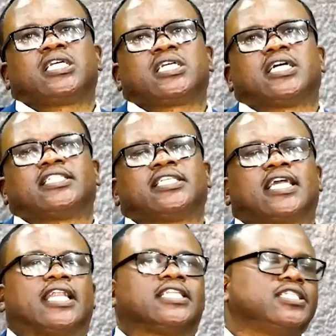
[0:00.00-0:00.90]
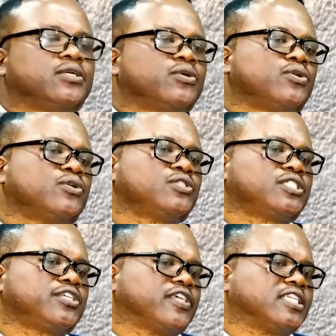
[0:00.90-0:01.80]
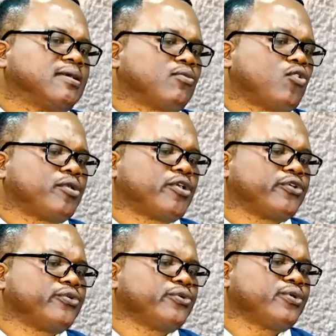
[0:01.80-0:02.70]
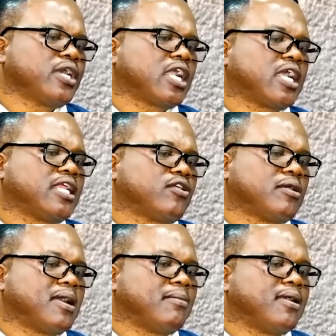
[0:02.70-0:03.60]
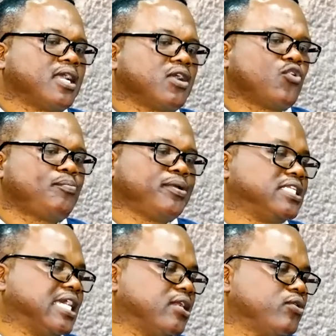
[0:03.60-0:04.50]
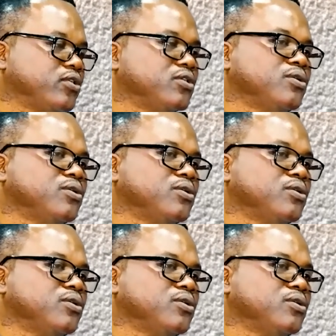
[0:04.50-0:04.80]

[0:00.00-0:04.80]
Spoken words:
Gatinka Rejo says, I am coming on you. I kind of baba. Open dialogue.